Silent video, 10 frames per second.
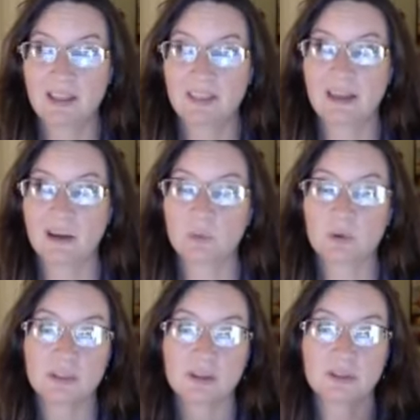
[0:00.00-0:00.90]
that were
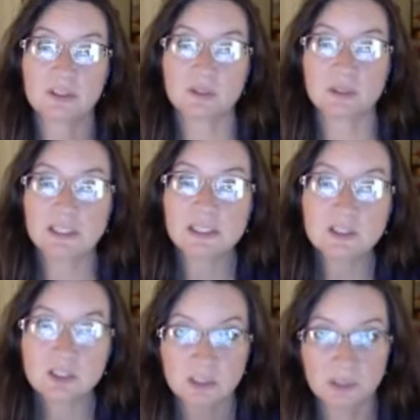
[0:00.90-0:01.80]
there to
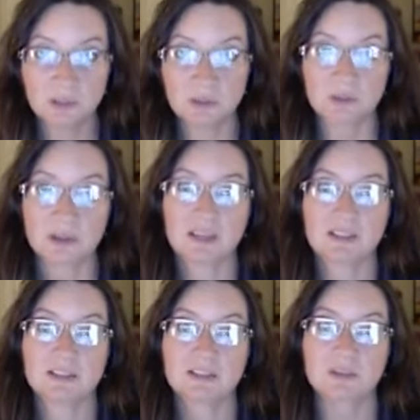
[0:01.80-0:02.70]
teach you and
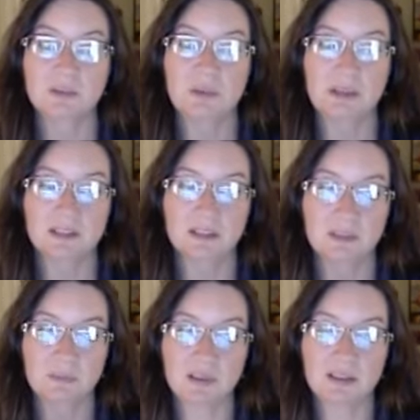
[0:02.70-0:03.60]
to basically
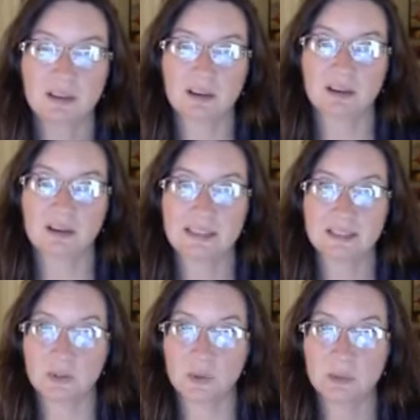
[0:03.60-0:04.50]
be there as
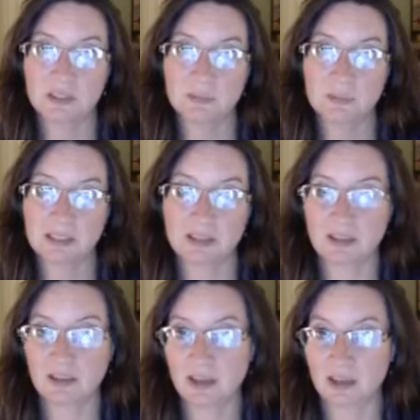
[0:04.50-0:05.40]
soulmates, but in a
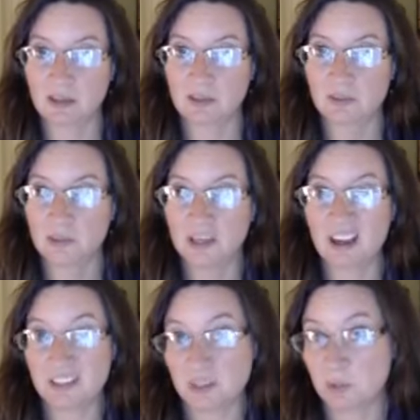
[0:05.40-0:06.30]
negative or
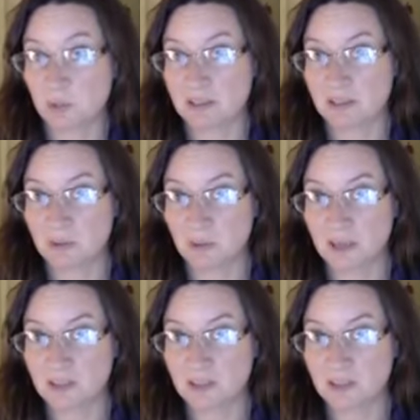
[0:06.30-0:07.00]
not so pleasant way?